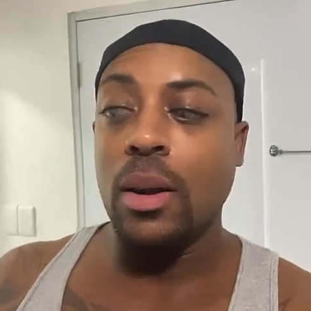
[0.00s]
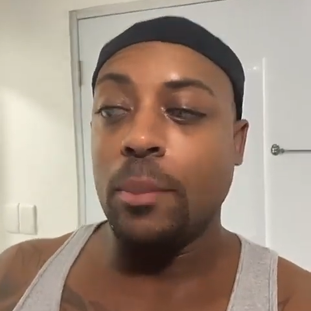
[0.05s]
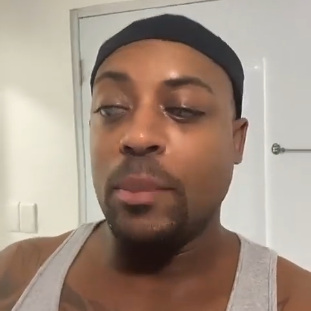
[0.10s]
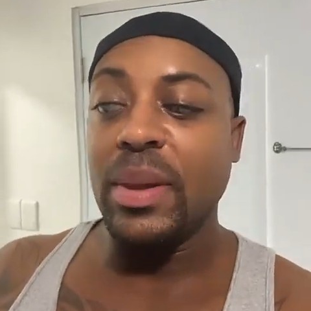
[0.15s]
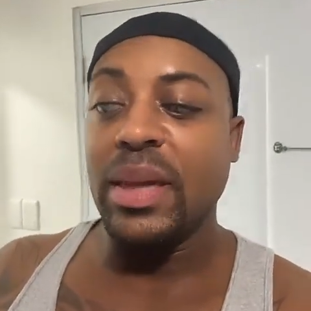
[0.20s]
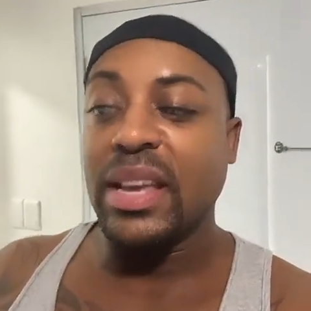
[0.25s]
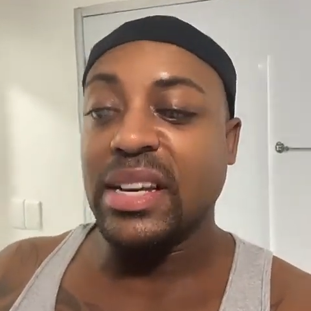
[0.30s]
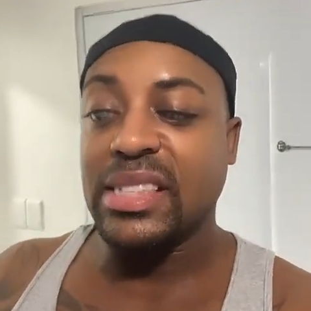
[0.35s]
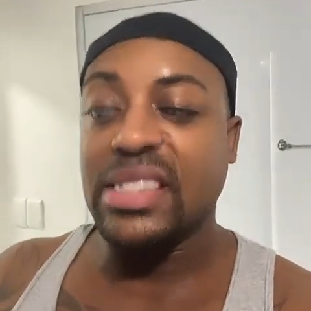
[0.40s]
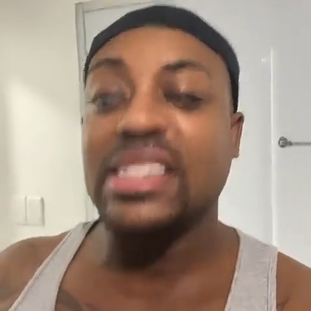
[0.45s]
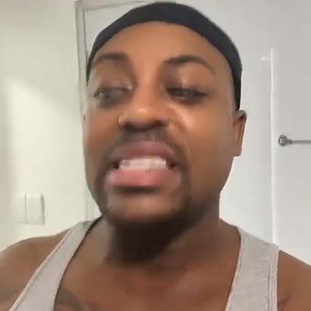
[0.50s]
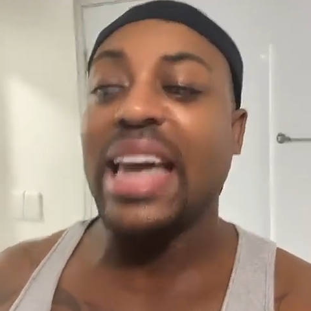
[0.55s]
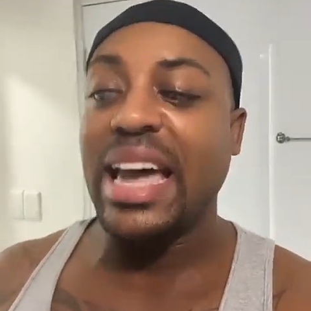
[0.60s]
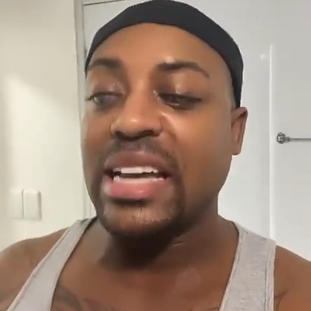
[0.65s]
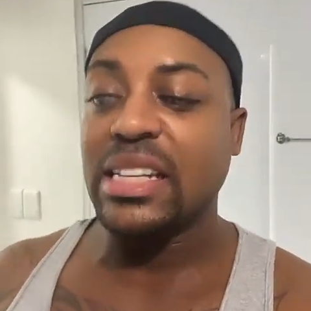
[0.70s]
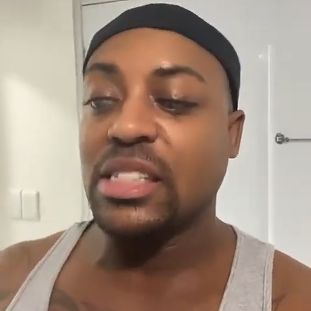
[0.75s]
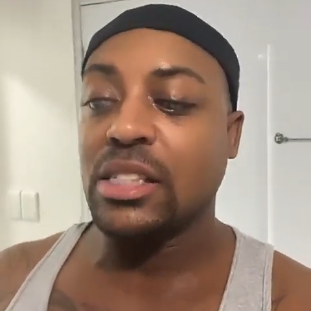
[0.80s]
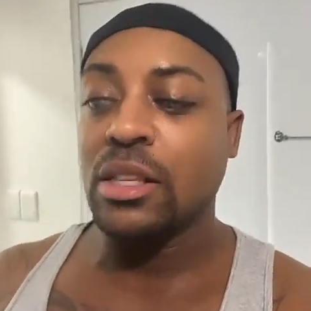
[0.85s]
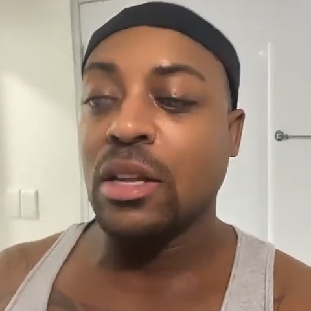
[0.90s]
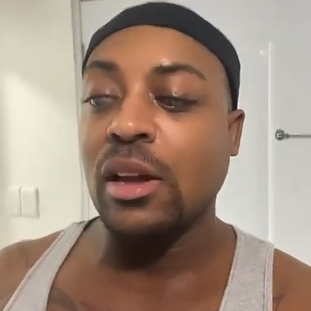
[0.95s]
be
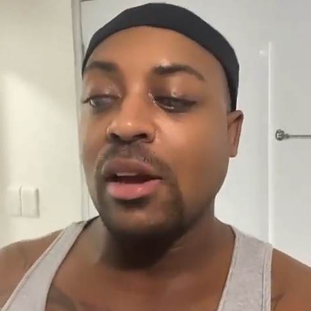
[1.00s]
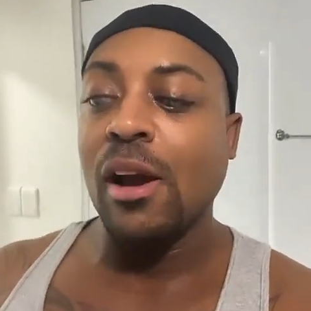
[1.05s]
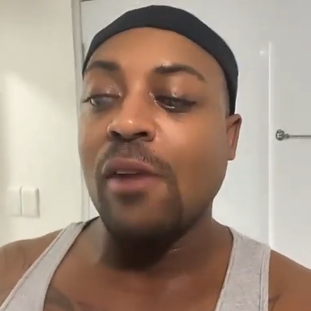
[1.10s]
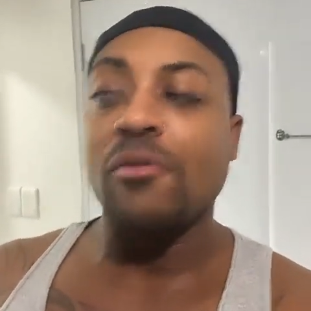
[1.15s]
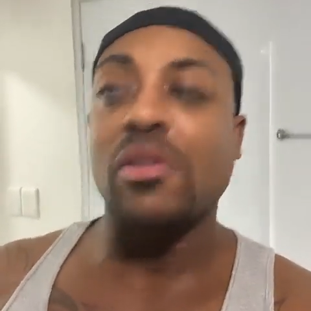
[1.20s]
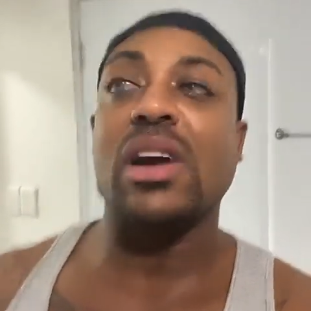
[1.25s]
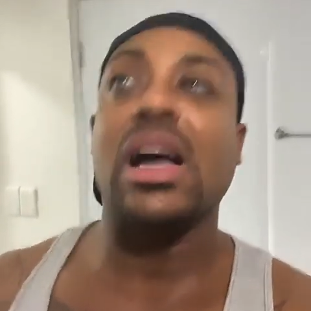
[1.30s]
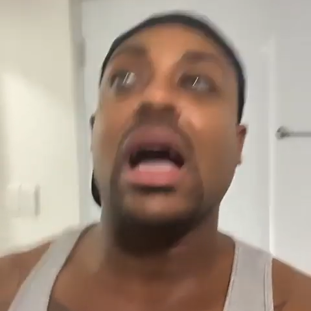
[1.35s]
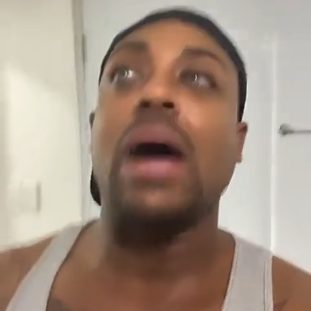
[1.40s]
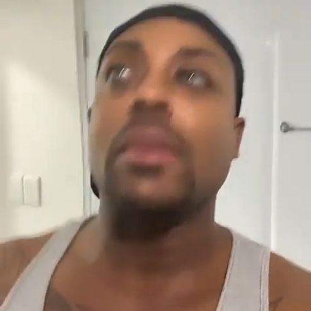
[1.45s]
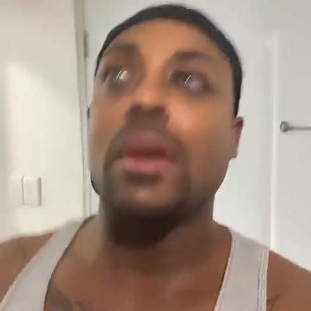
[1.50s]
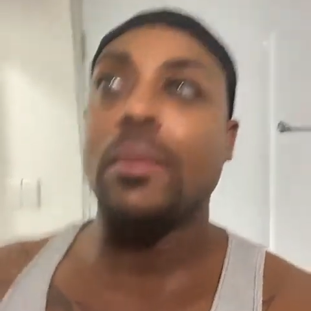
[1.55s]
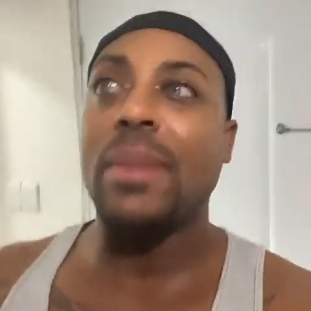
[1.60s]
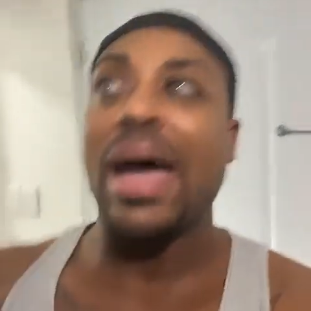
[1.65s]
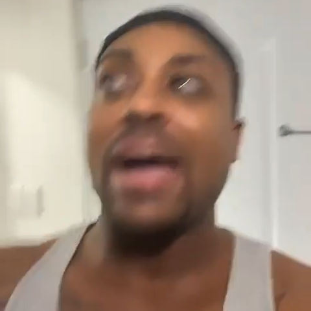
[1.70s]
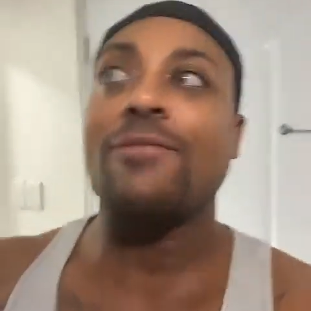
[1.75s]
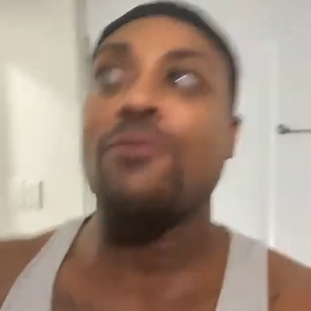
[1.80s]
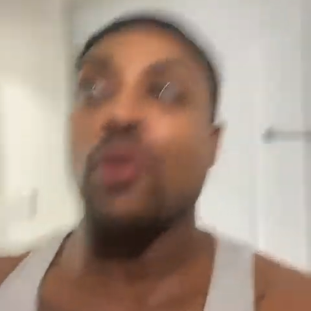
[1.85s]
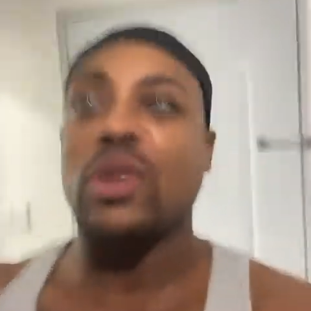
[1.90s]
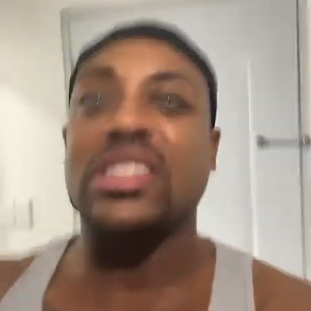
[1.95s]
assessed for coming
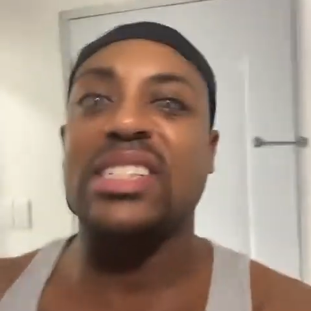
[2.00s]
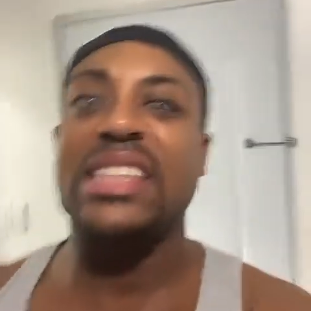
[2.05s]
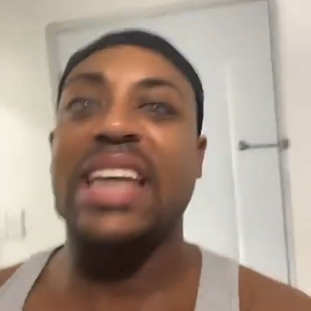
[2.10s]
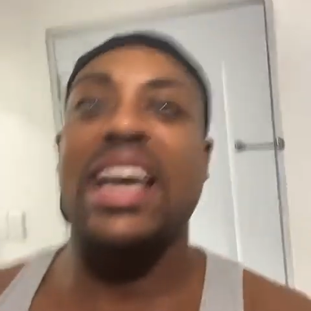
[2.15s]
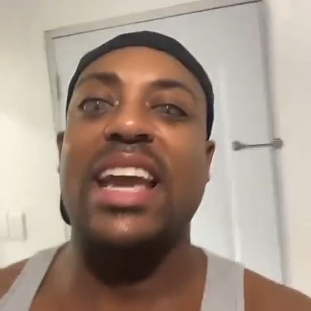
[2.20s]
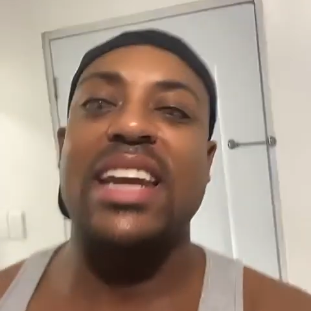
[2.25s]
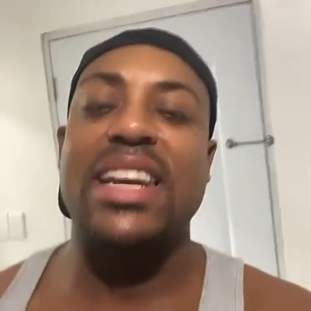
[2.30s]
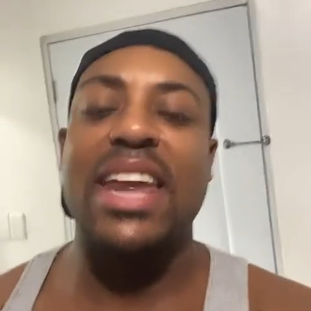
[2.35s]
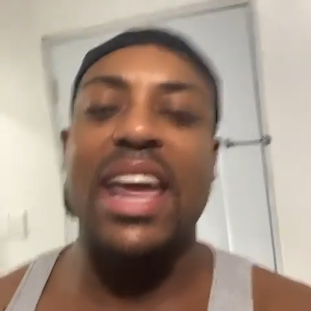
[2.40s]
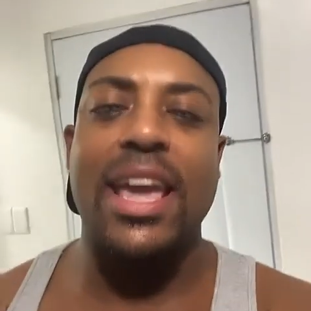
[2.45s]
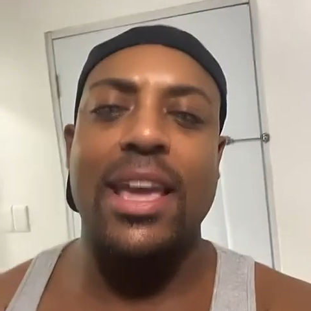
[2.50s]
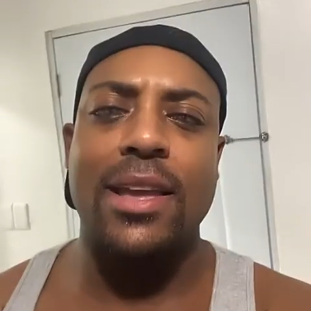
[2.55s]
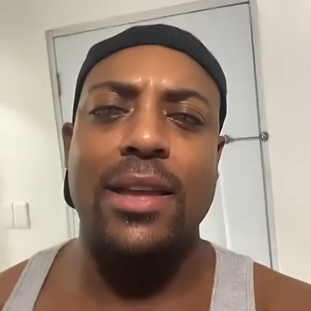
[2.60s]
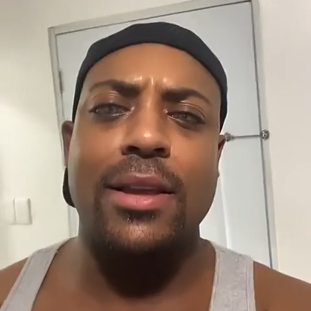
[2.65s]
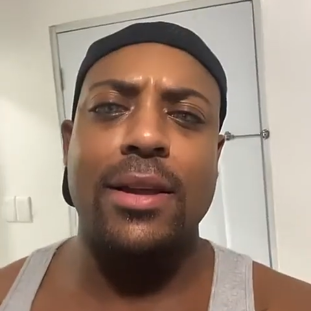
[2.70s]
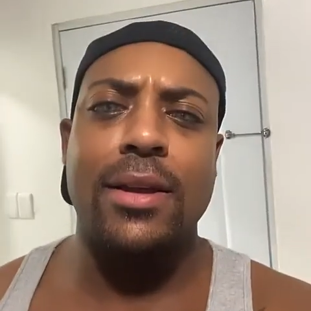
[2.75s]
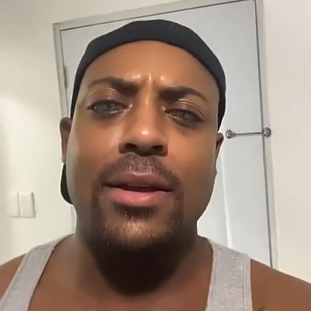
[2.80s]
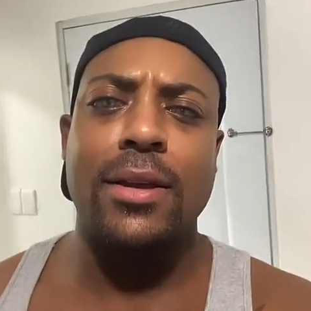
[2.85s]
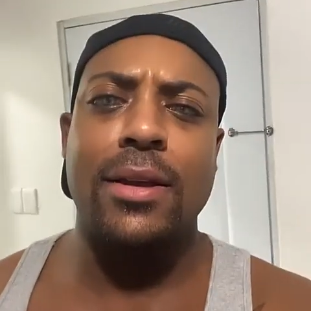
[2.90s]
back for a second date,